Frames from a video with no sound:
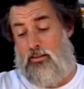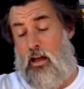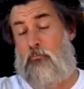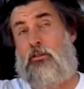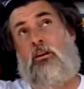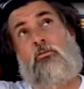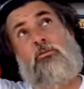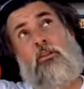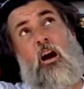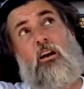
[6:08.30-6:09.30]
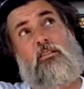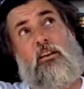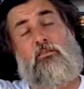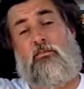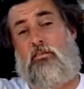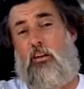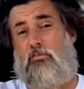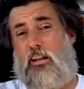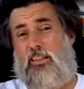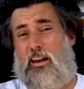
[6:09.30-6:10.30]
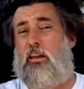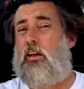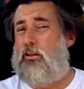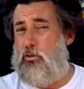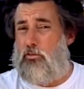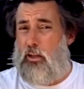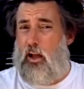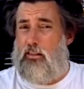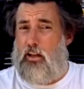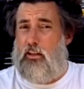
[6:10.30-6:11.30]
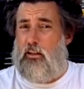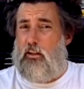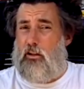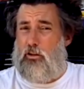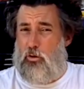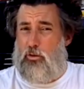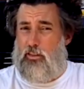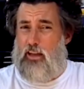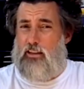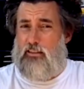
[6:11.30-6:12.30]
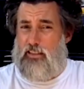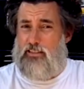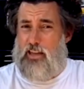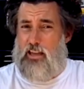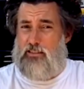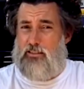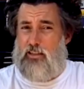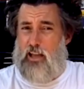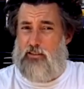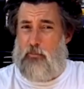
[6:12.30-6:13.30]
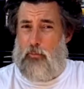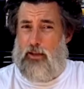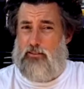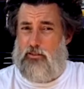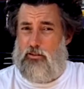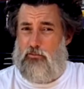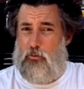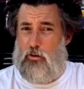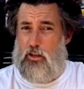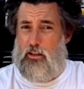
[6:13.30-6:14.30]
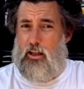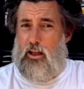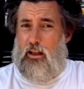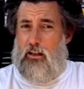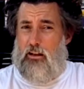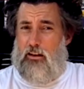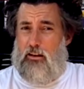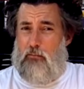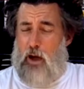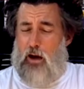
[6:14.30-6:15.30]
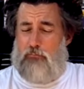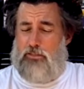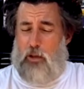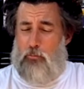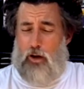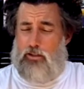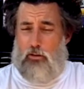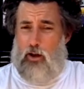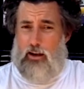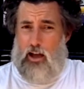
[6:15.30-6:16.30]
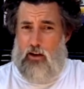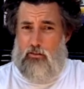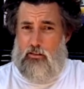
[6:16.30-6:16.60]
down below with their cocktails and stuff like that. Do you think I like doing that these days as I'm about to turn 40? Mom, stop watching right now.